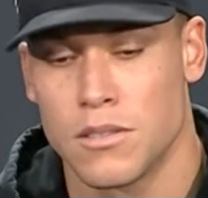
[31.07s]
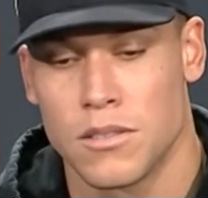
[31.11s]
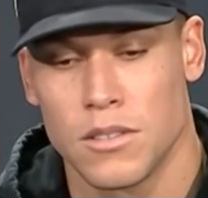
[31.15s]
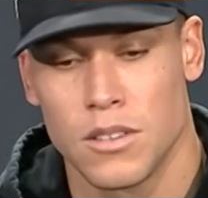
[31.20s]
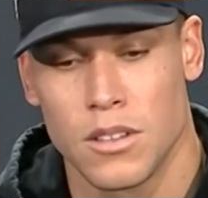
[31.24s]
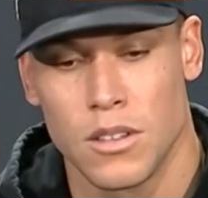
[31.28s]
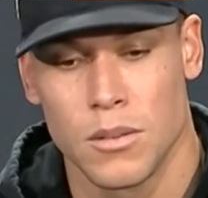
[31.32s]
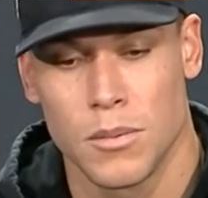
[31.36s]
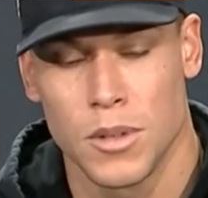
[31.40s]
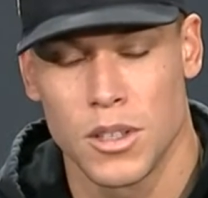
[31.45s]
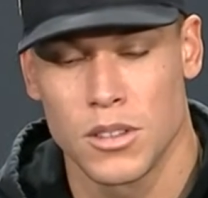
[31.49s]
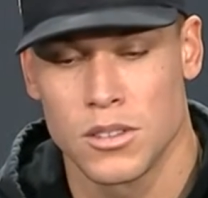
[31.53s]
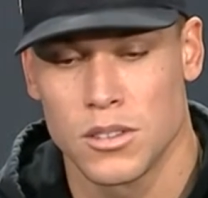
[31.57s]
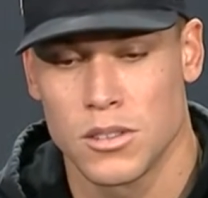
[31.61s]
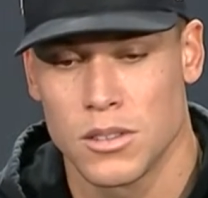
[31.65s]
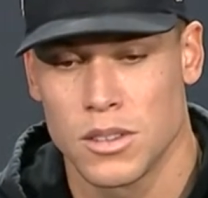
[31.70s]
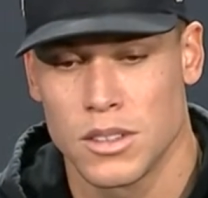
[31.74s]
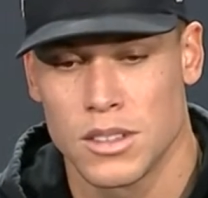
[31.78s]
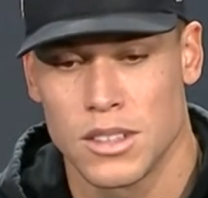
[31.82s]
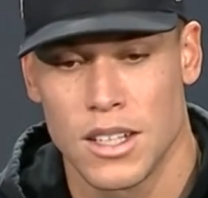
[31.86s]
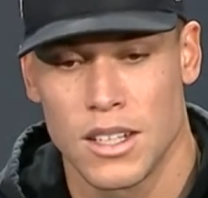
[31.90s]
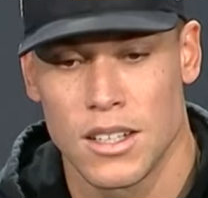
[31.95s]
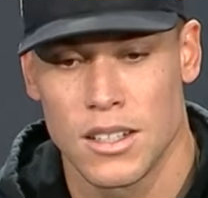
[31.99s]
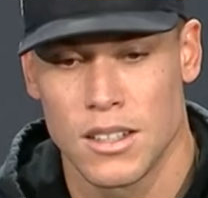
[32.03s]
You know, I'm also
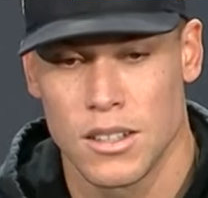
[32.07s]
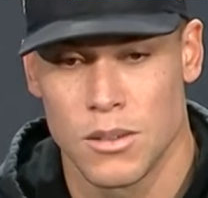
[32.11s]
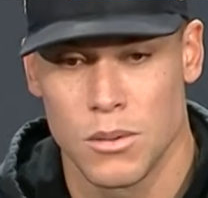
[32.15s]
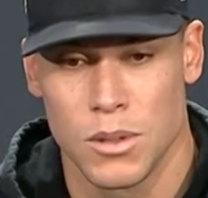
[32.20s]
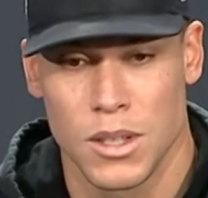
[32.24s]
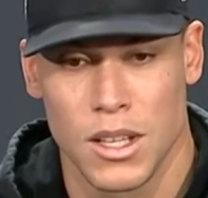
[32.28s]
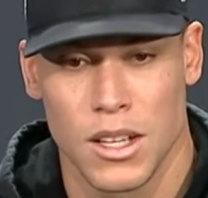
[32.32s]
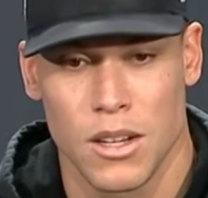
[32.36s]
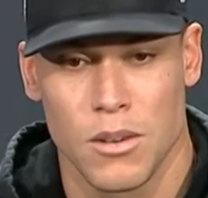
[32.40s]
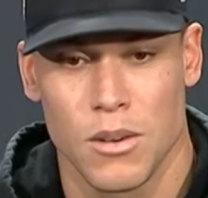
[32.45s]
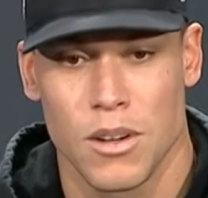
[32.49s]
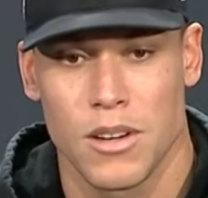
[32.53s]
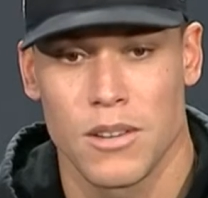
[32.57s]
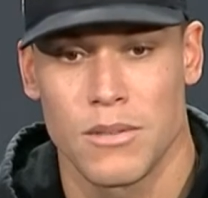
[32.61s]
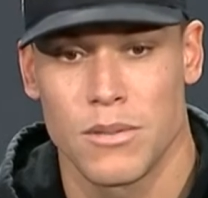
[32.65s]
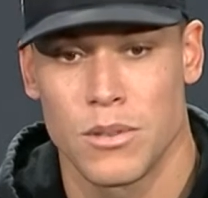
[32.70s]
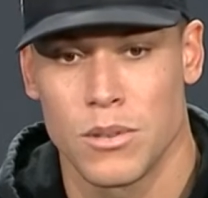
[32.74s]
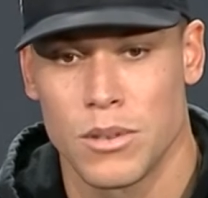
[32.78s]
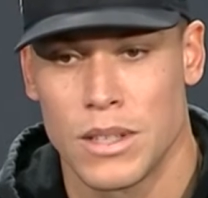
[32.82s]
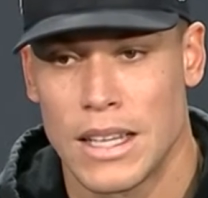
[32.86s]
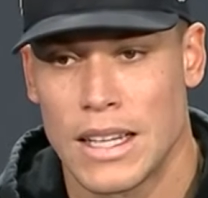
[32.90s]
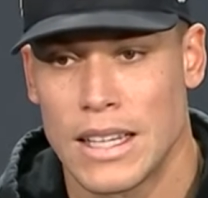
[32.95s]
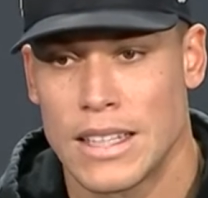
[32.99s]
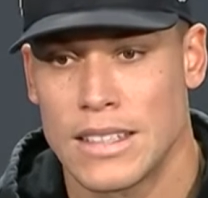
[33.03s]
excited that we got quite a few
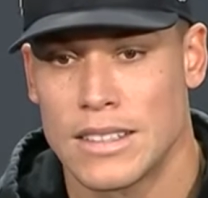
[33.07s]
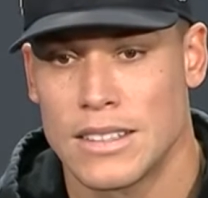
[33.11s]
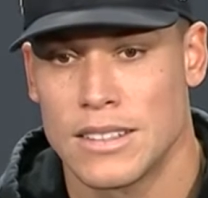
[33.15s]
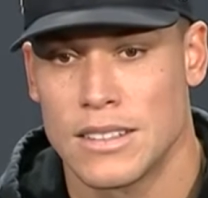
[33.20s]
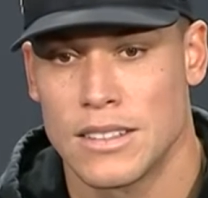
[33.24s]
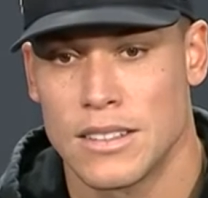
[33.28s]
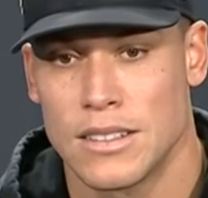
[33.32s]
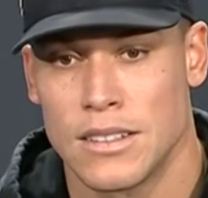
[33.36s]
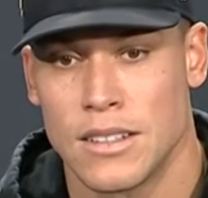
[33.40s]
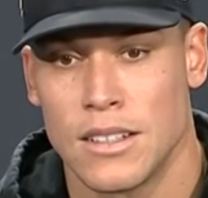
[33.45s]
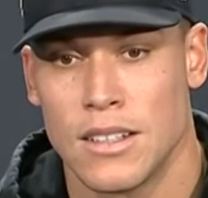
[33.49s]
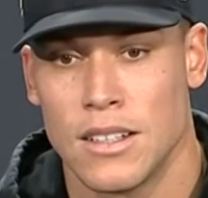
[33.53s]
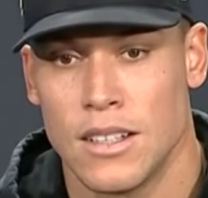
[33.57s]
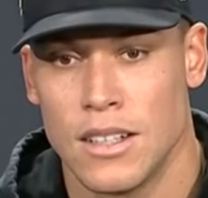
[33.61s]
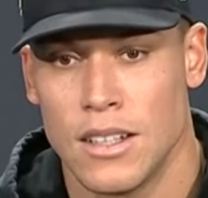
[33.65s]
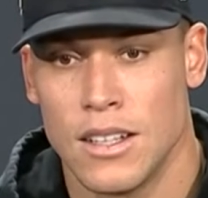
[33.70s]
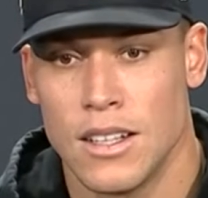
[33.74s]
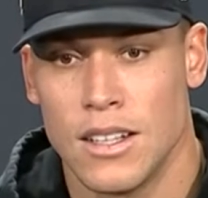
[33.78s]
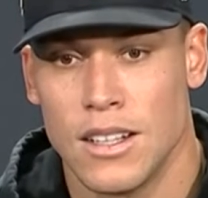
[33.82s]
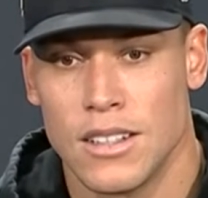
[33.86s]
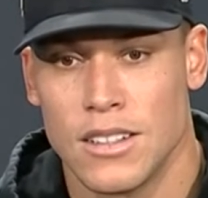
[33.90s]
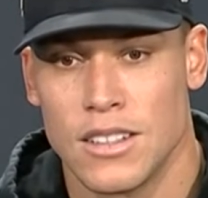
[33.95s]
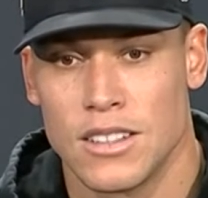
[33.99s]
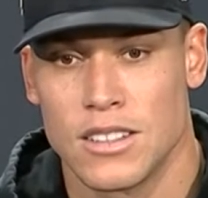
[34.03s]
guys that
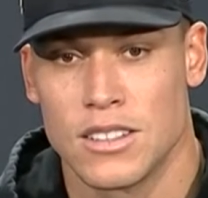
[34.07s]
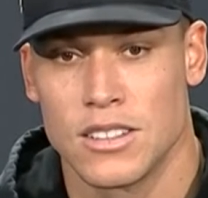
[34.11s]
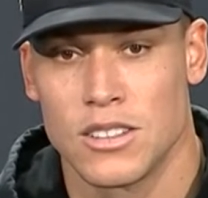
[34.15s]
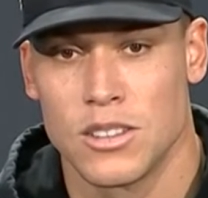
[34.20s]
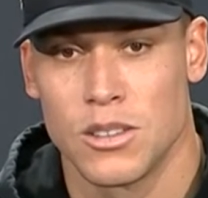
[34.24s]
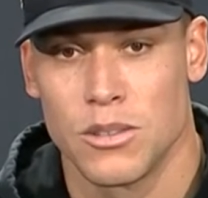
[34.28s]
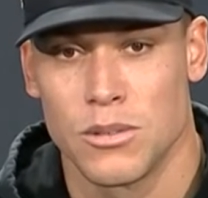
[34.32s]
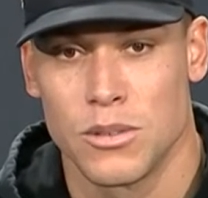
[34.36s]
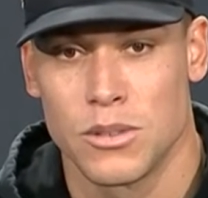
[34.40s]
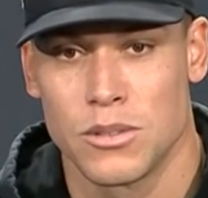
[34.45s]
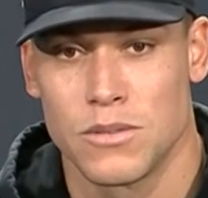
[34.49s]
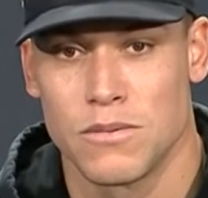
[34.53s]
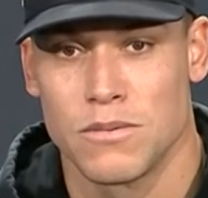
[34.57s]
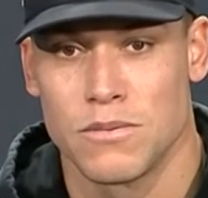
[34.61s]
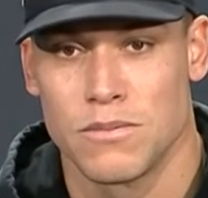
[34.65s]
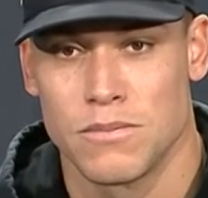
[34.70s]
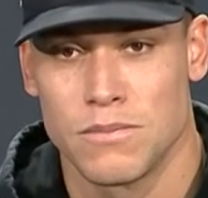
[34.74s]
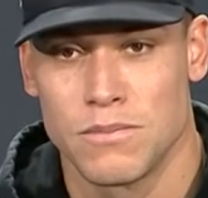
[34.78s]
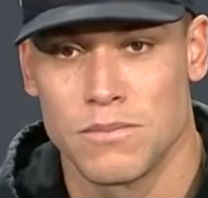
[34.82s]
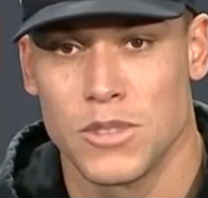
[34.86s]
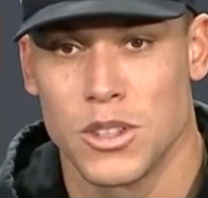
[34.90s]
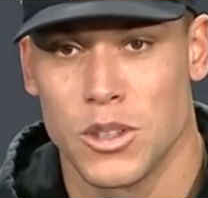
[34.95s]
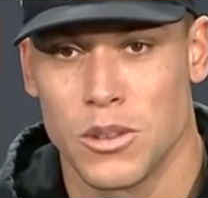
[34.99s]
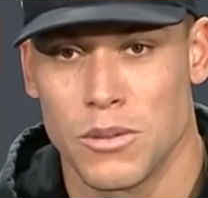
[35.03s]
this is their
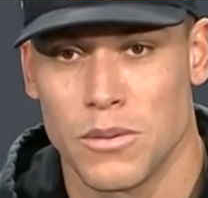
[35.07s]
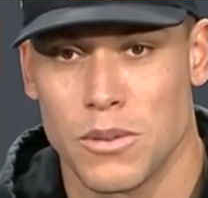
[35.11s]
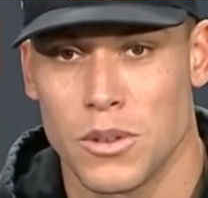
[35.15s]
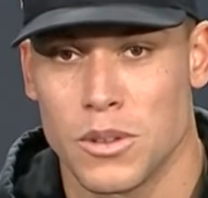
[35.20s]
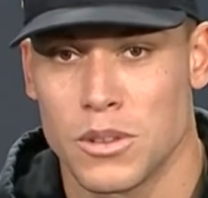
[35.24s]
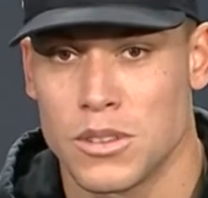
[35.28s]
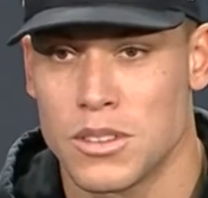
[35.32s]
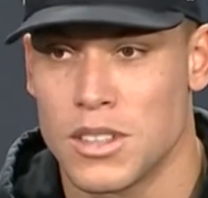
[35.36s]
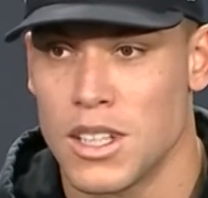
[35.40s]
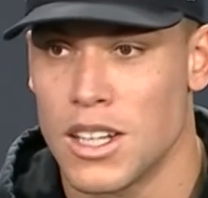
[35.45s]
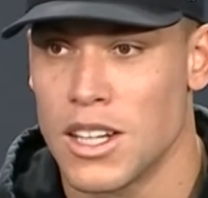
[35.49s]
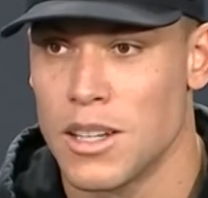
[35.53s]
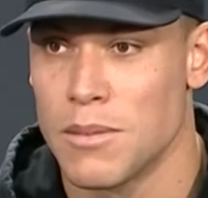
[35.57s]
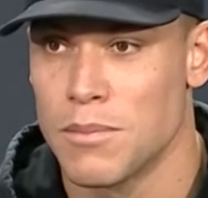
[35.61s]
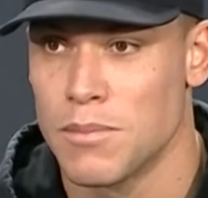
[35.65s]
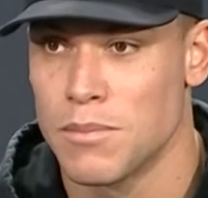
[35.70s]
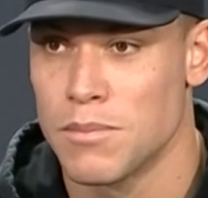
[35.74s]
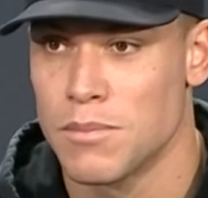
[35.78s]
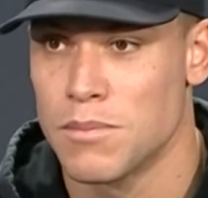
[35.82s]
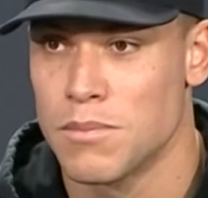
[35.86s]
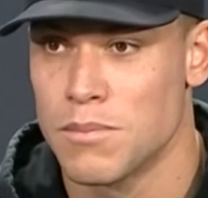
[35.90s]
you know first time